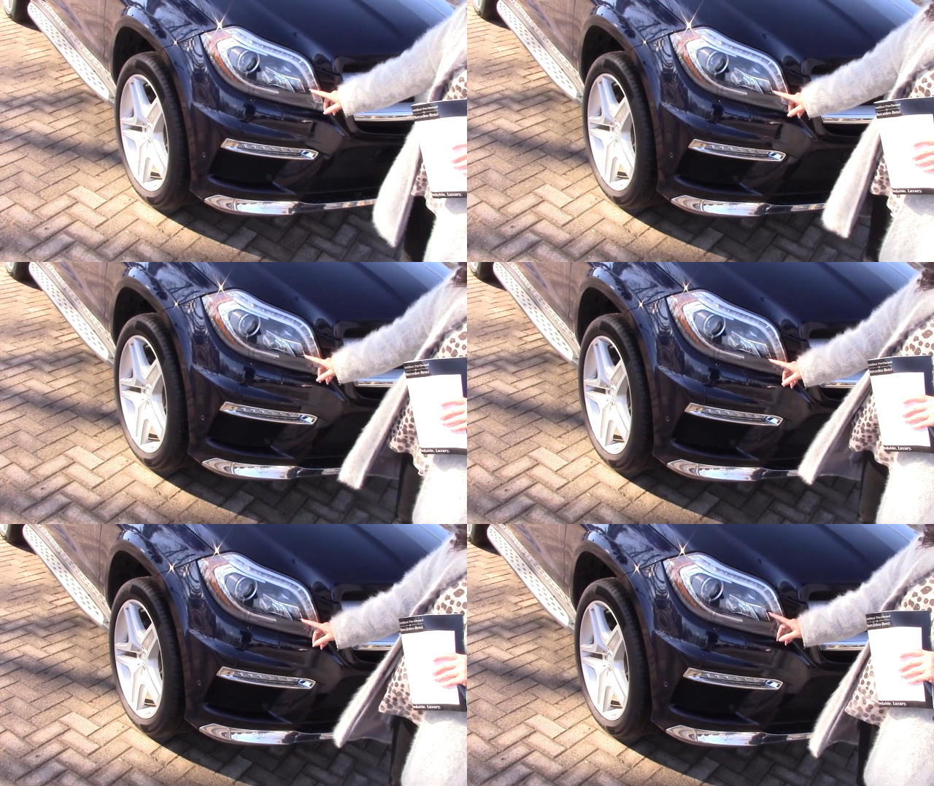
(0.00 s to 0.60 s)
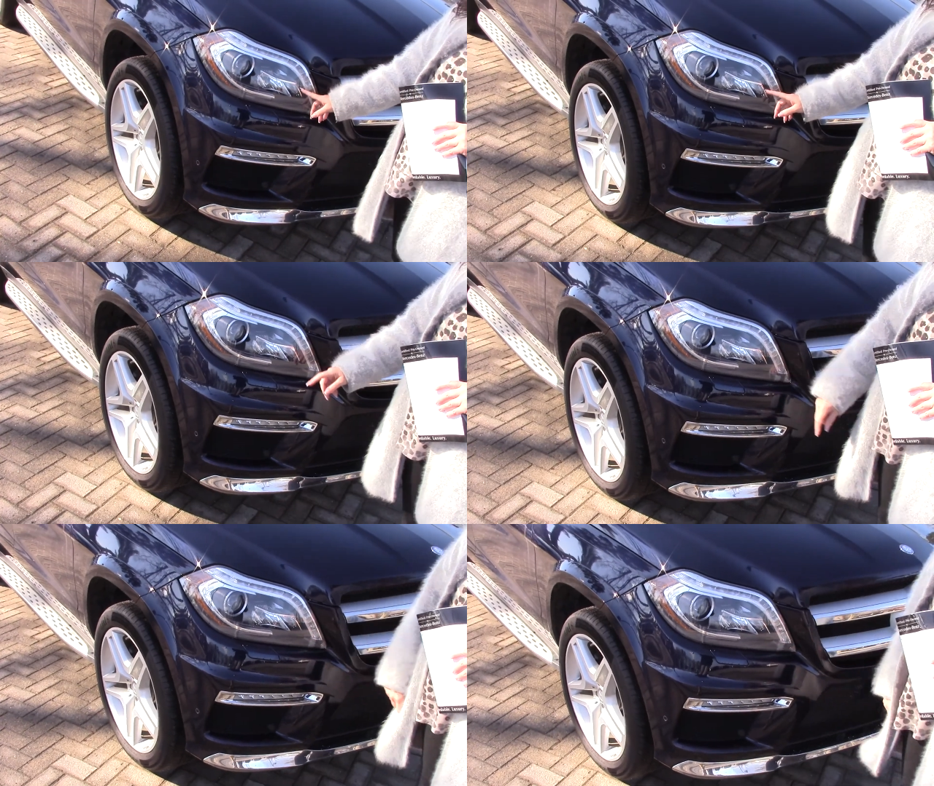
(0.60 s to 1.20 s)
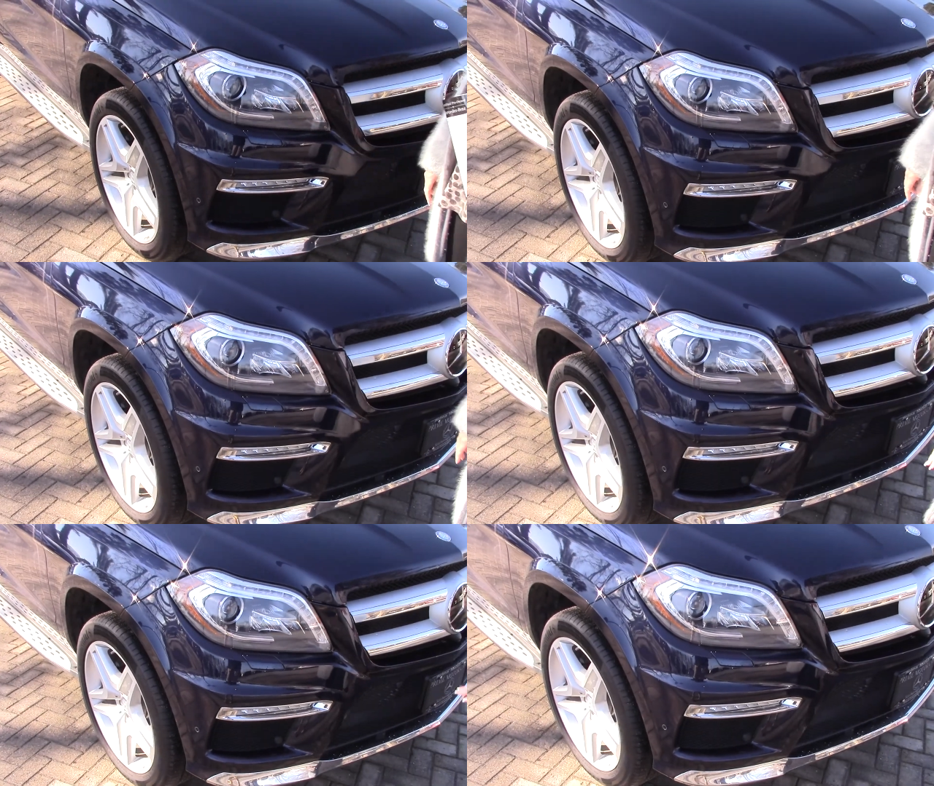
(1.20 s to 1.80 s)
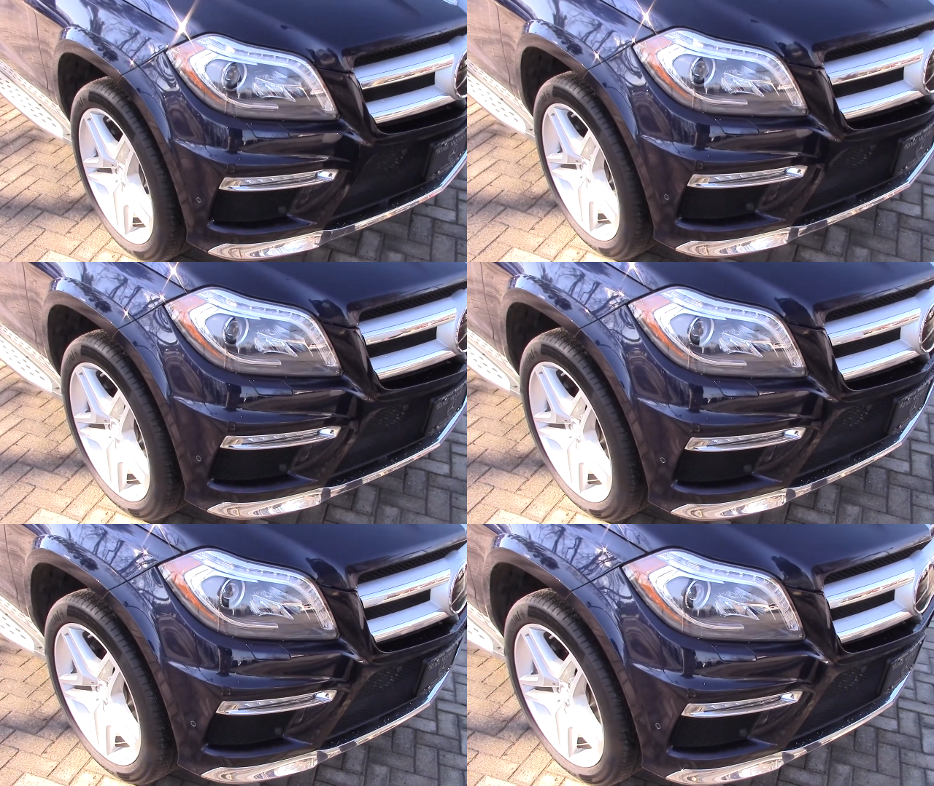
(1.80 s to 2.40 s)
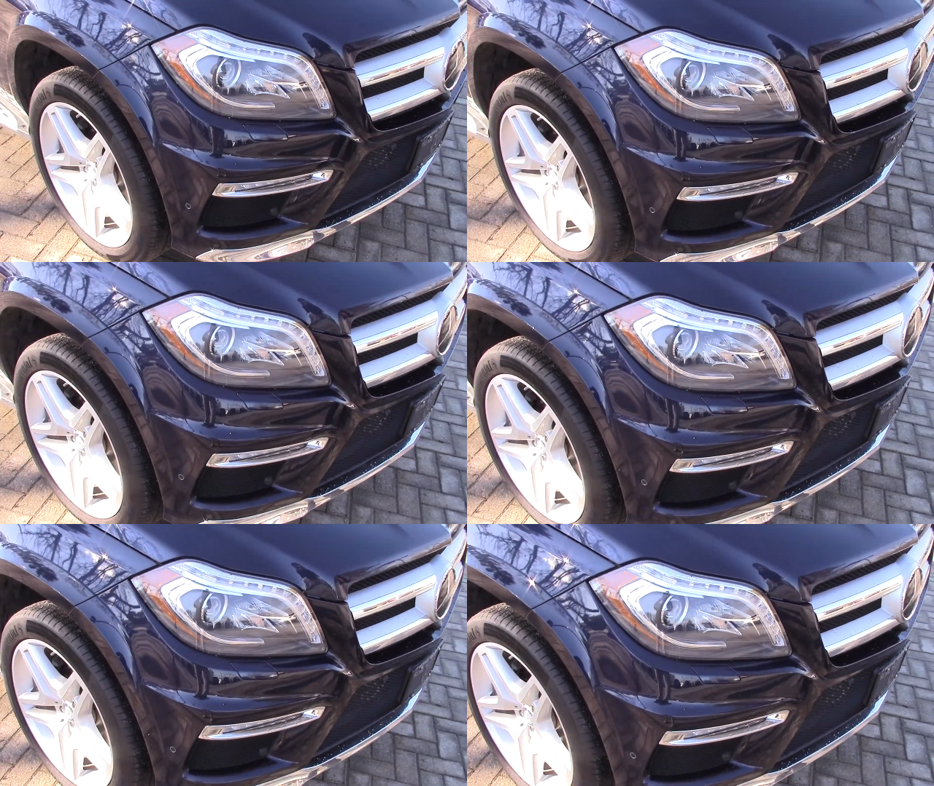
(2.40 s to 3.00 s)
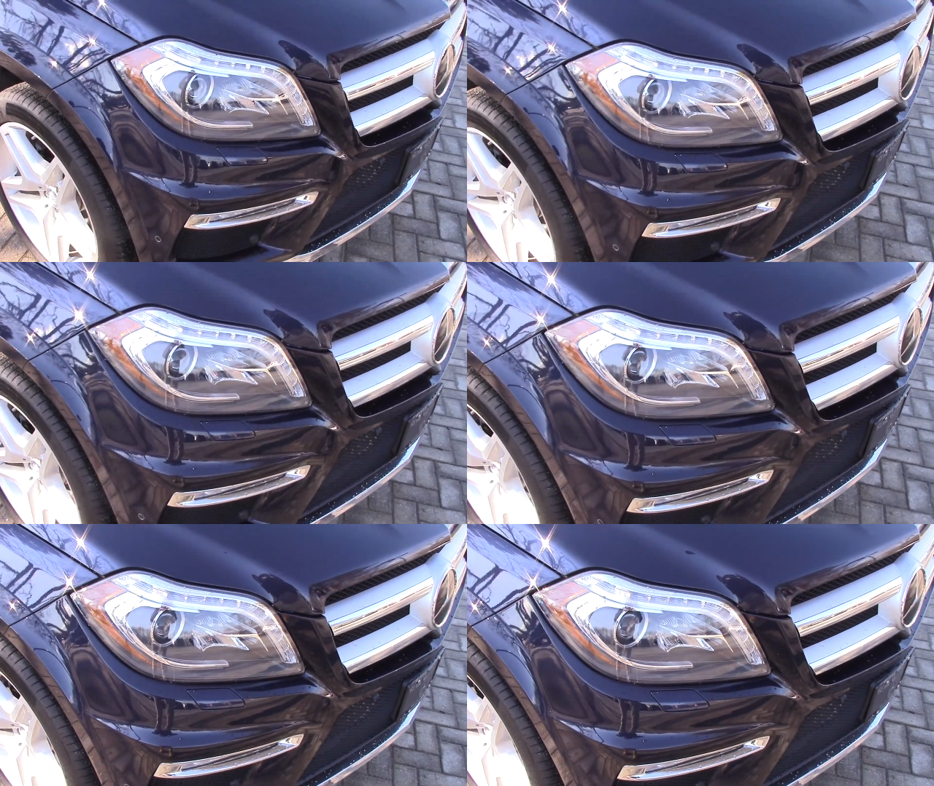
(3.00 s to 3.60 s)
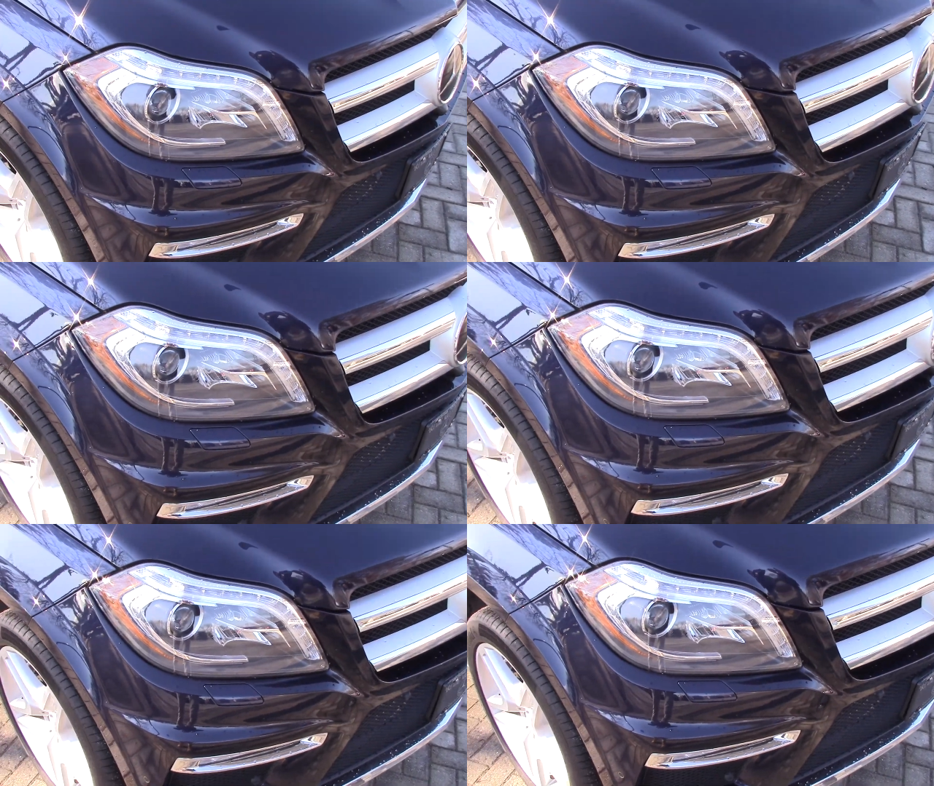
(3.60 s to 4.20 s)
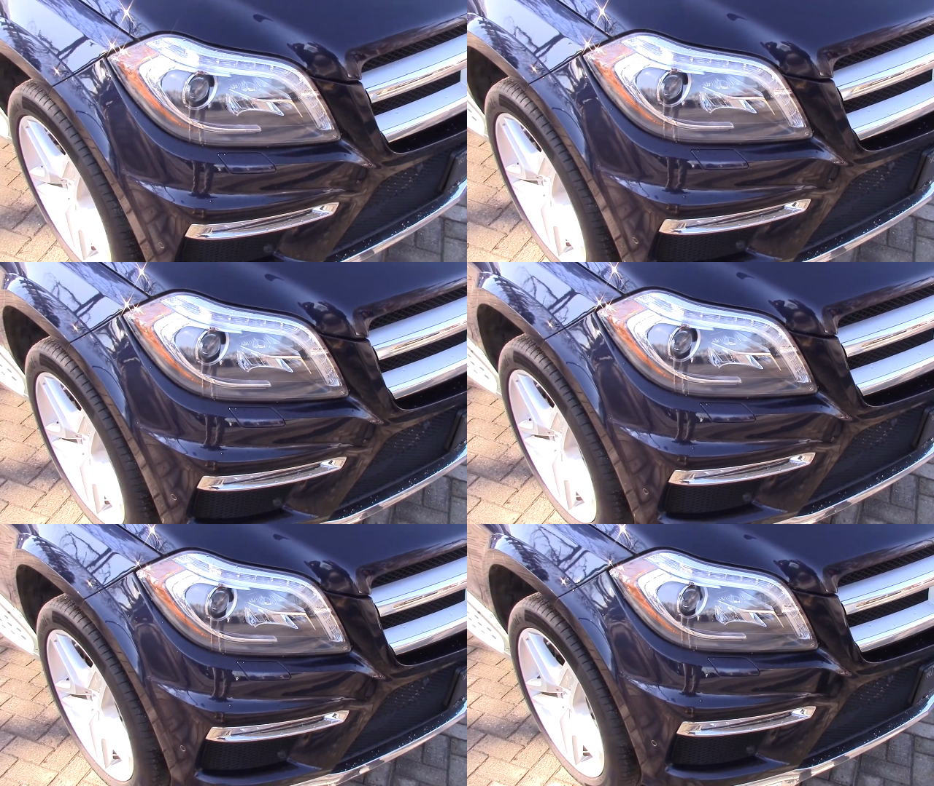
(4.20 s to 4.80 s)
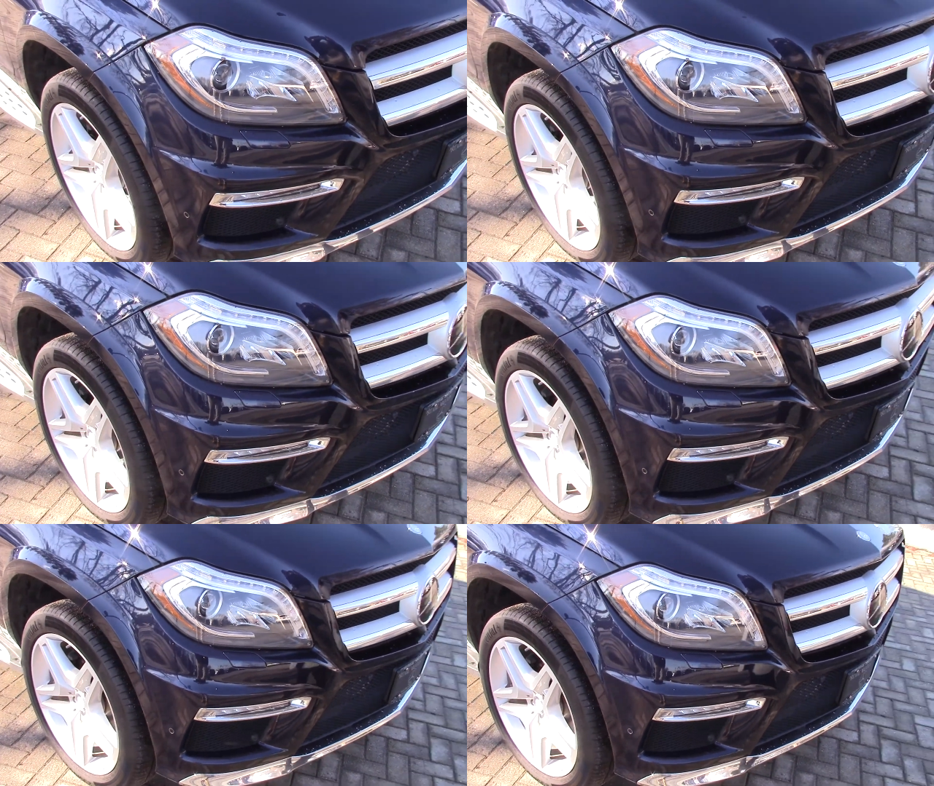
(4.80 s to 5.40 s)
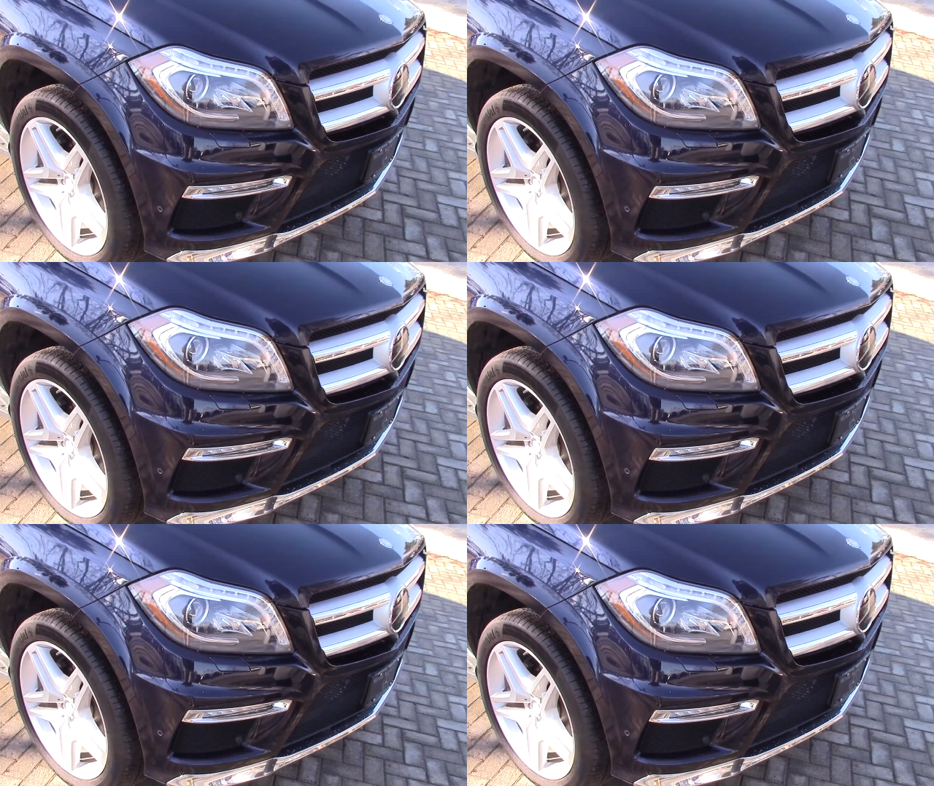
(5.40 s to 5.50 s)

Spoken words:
(no speaker visible)